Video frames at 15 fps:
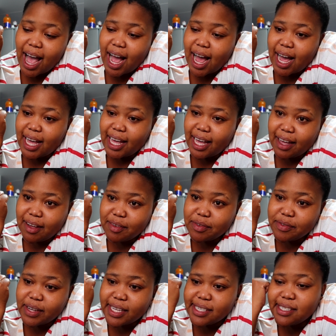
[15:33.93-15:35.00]

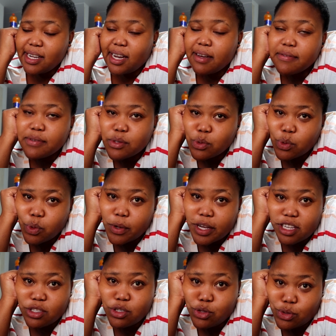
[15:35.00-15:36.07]
I still have
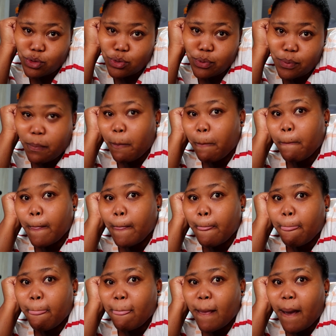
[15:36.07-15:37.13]
schoolwork to do,
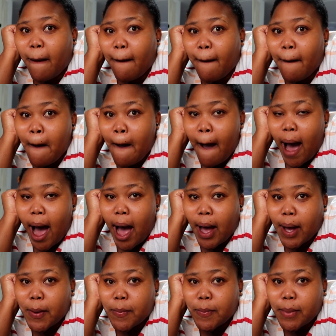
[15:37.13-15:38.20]

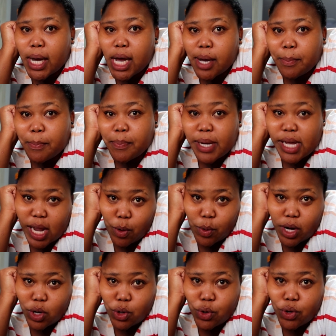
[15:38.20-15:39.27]
but I
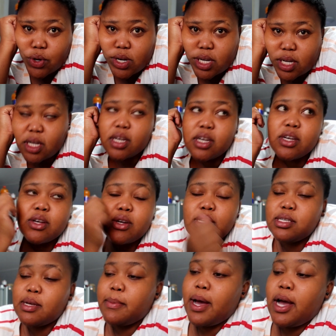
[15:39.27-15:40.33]
want to cook
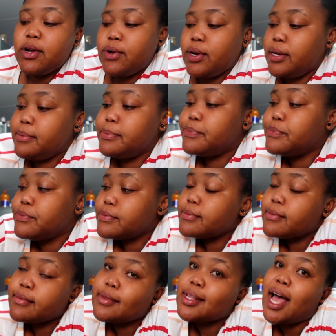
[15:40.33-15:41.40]
because I'm hungry,
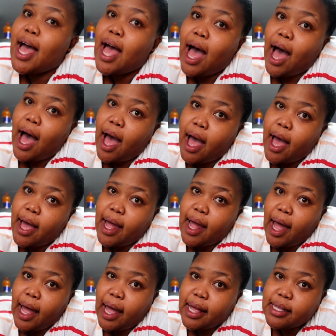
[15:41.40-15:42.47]

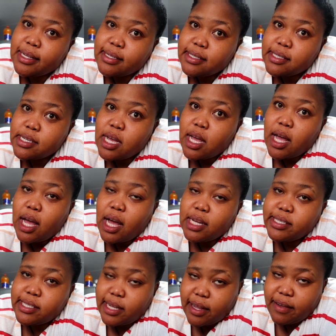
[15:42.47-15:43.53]
and I
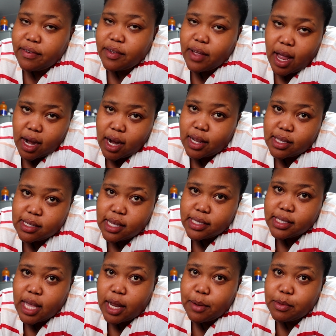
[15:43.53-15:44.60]
still have another
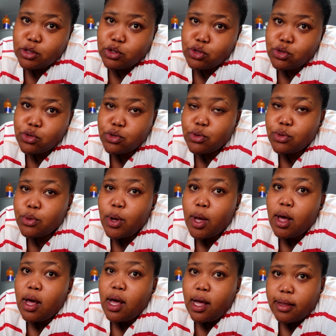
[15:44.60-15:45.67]
assignment to do
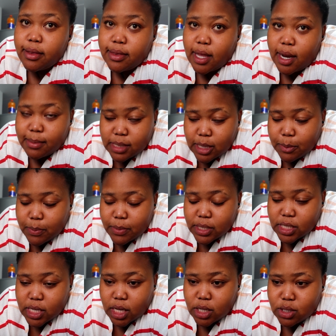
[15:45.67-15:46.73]
that I'm
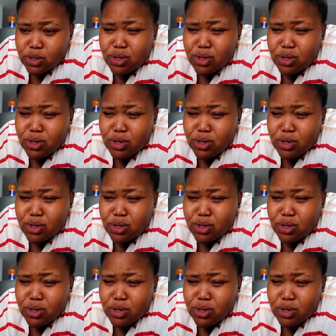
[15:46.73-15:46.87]
submitting.